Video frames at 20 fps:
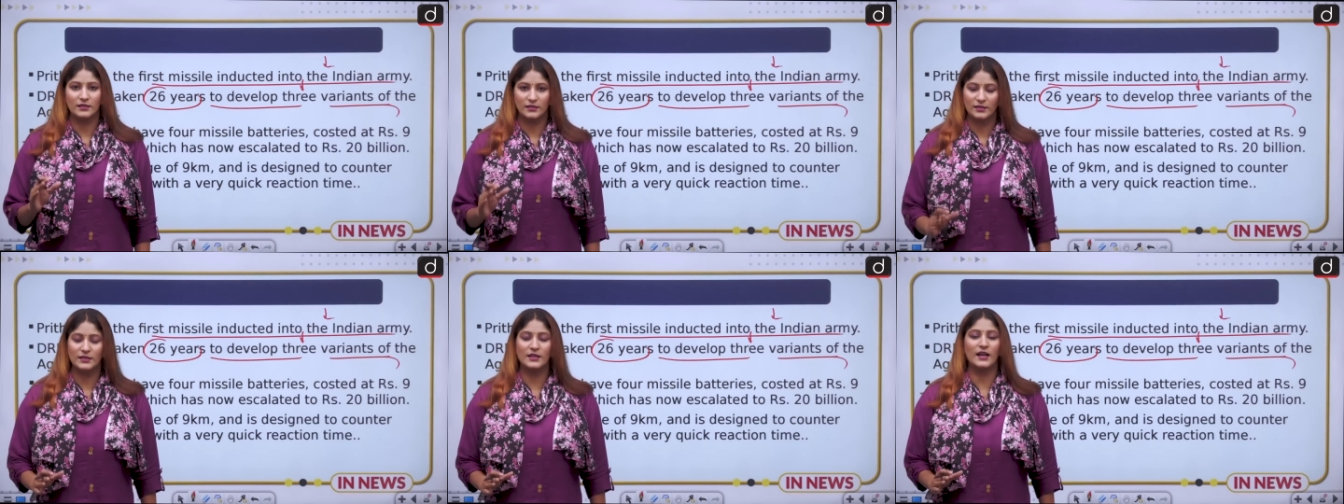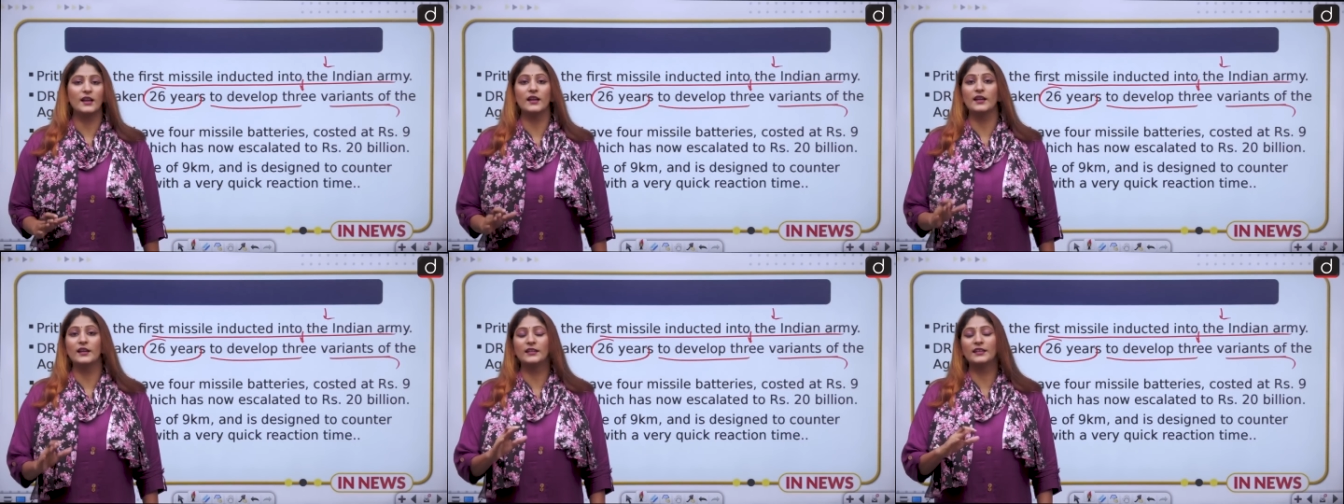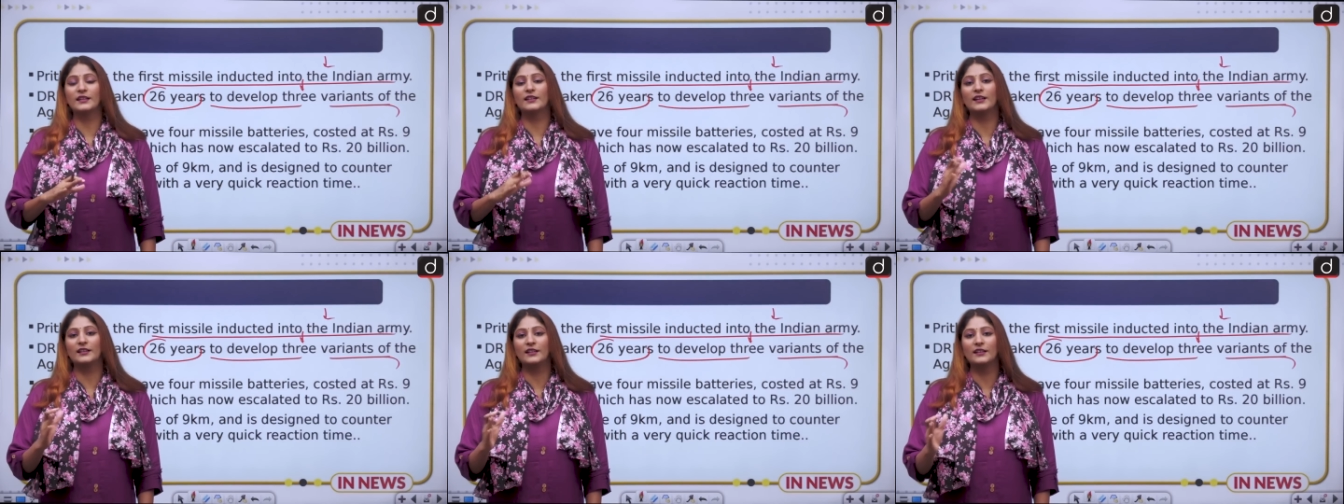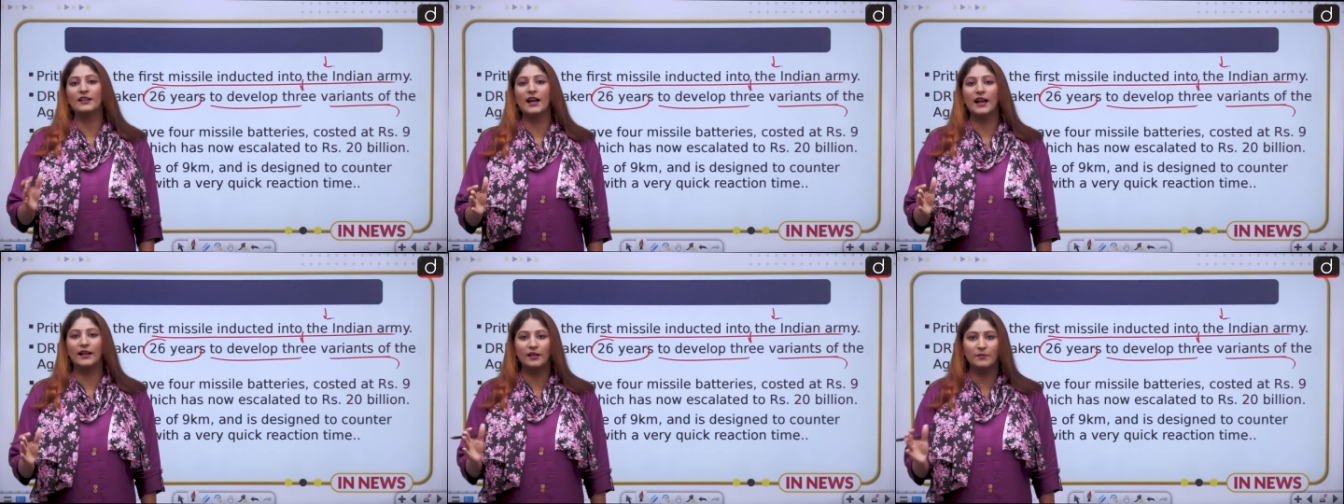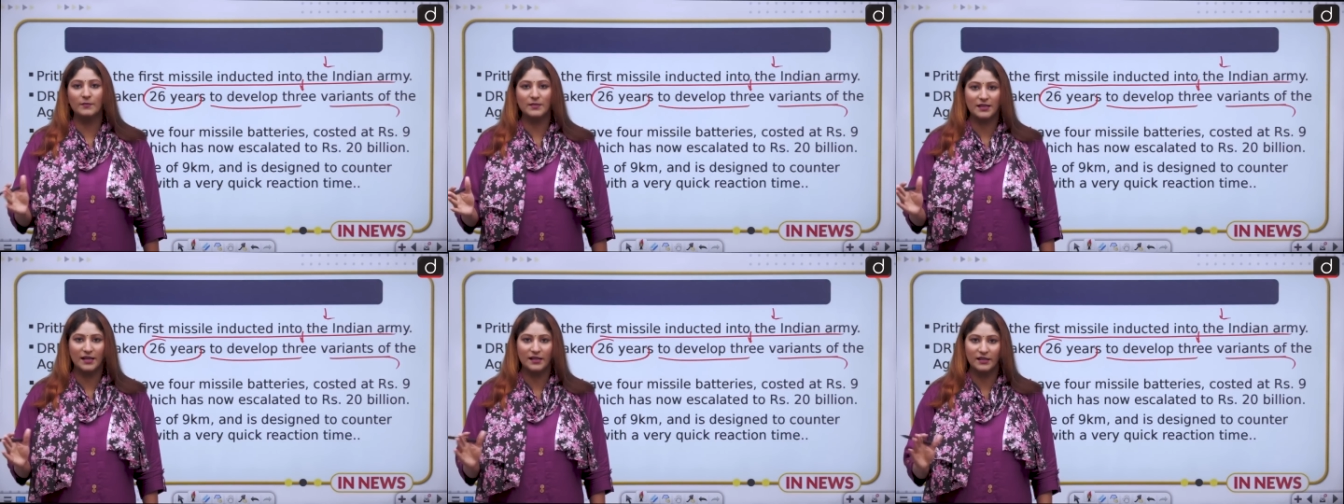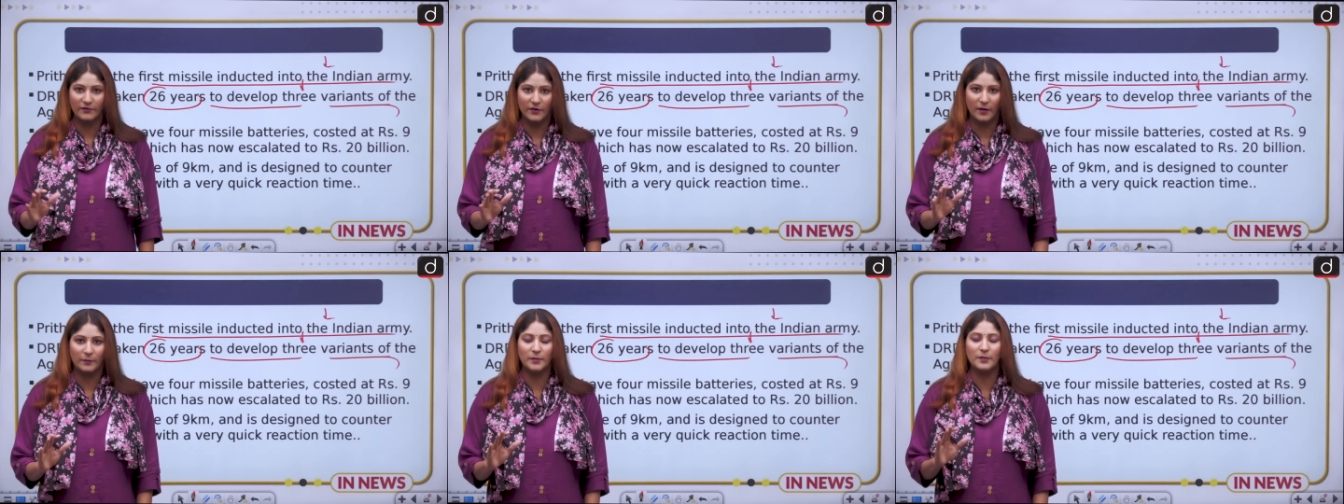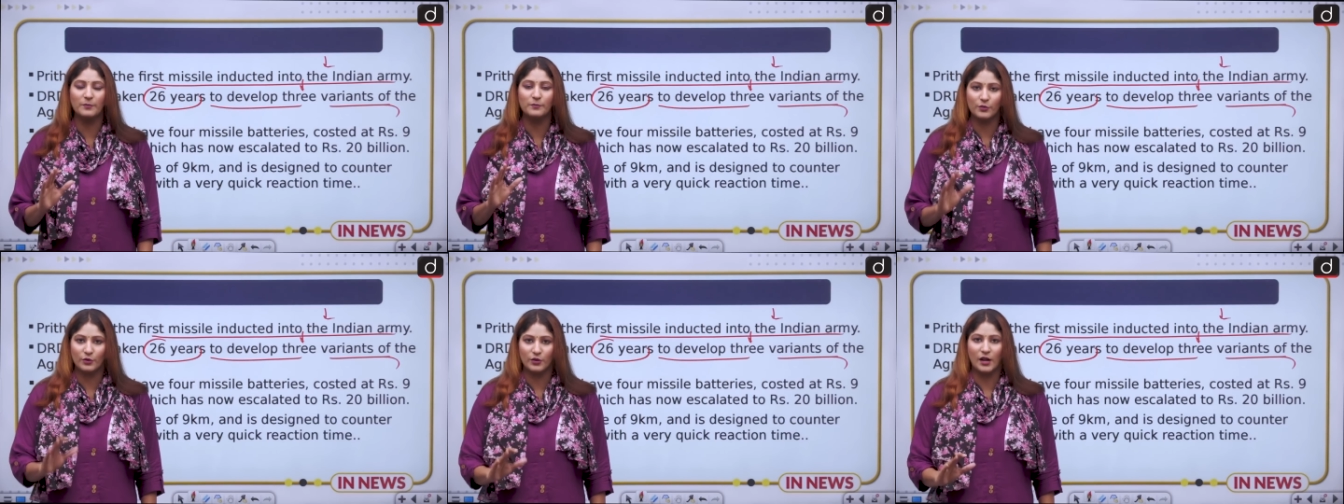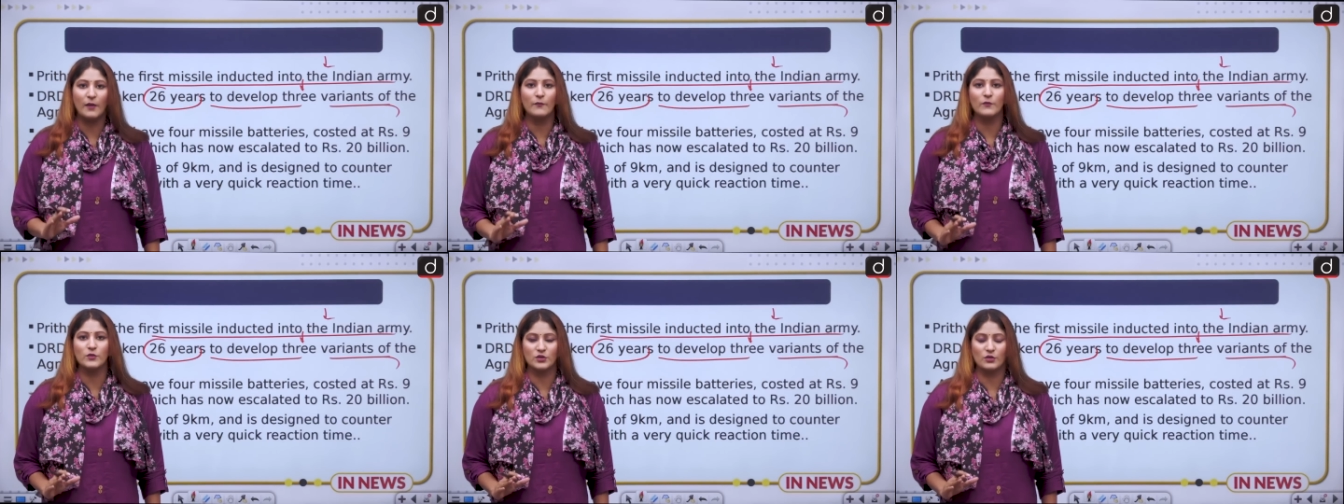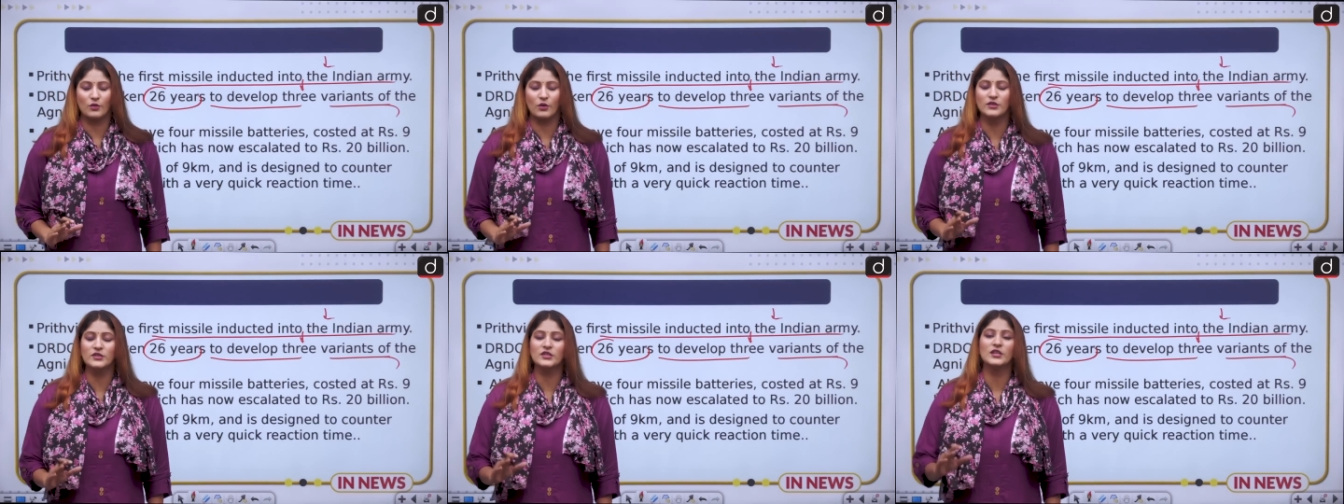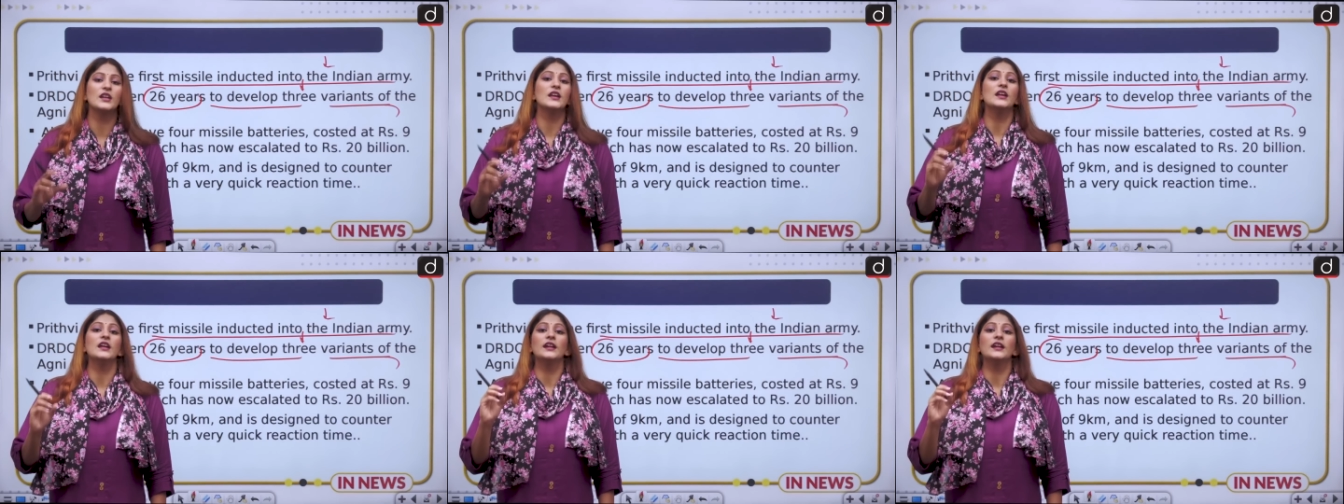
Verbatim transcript: uh, integrated guided missile development program was launched,